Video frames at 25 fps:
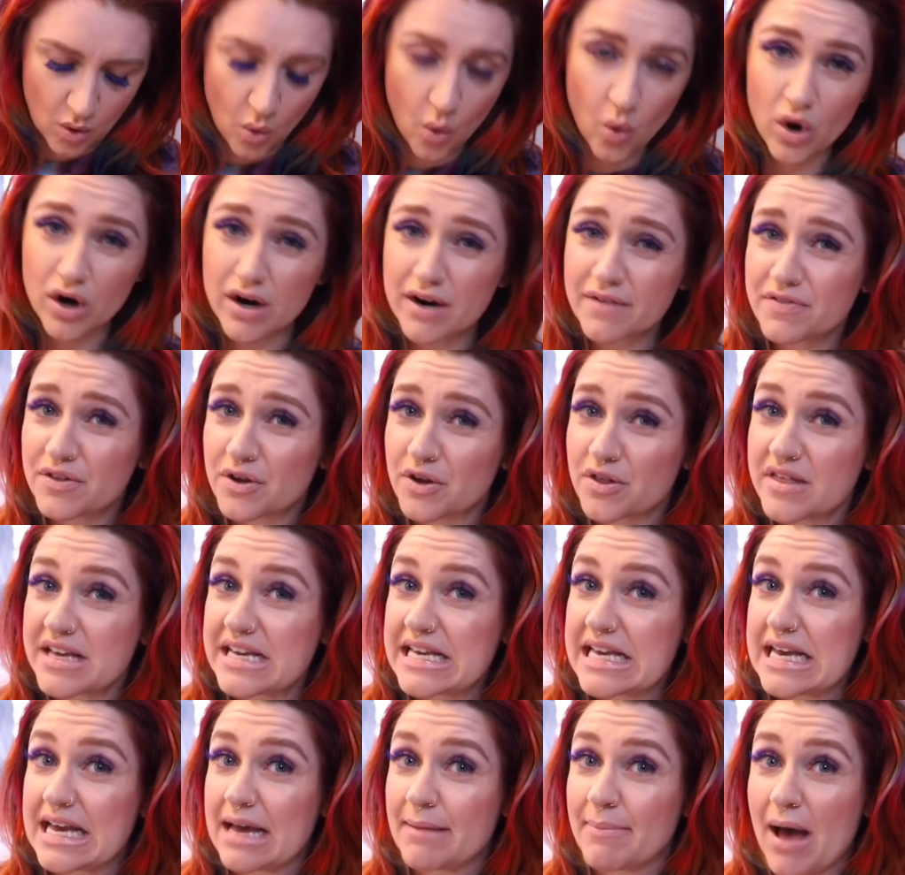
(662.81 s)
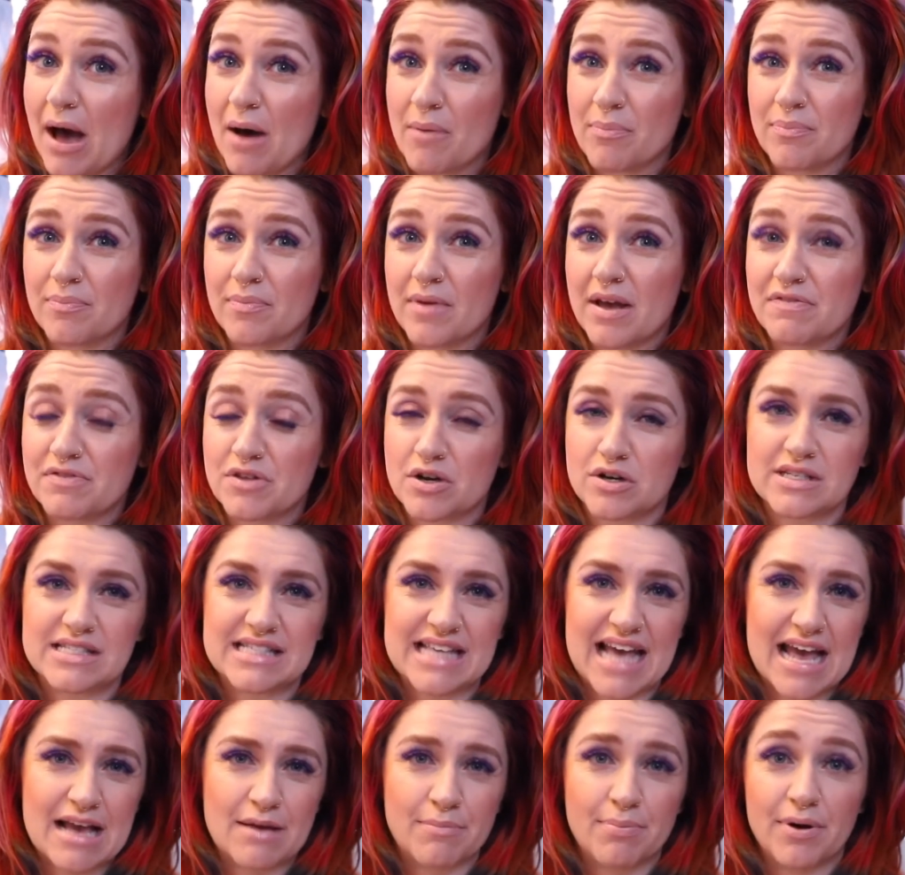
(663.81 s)
Or if they're thinking about, if they're
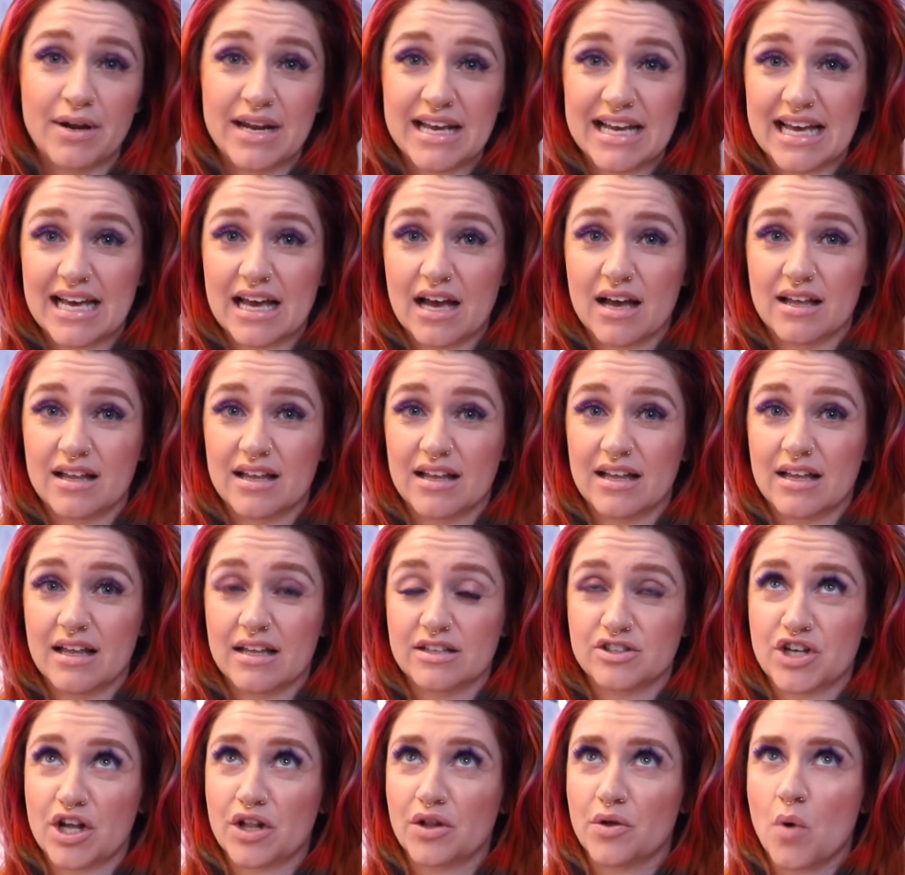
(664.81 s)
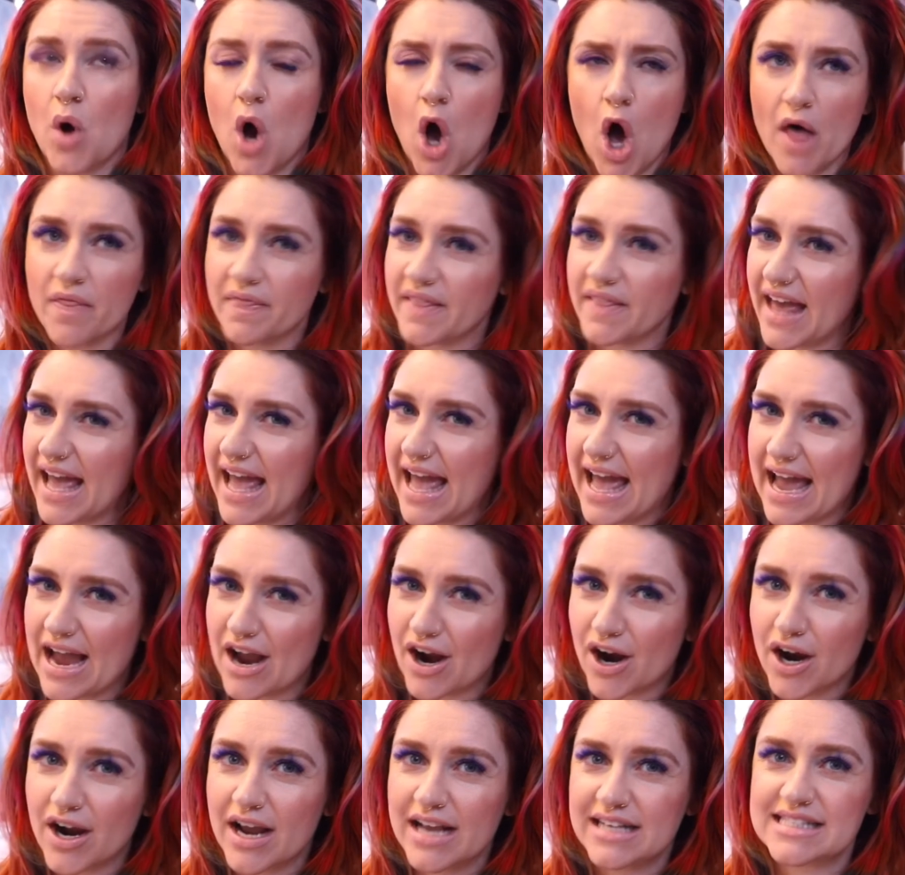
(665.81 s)
saying putting Jell-O on the
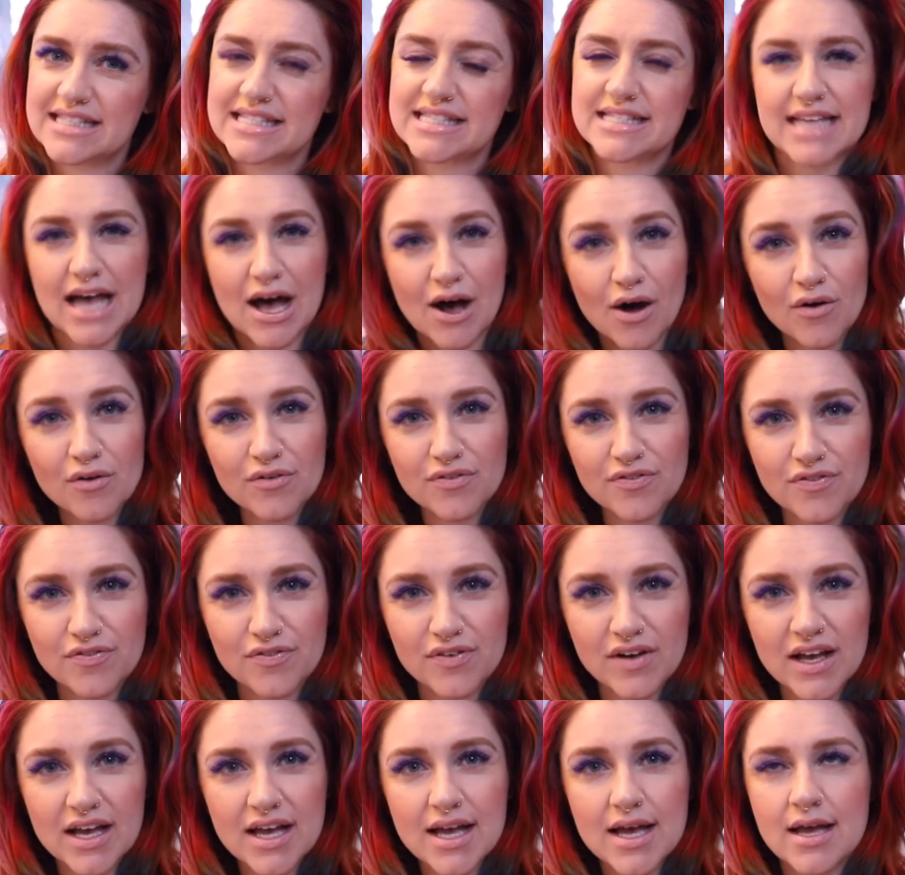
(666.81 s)
hair itself,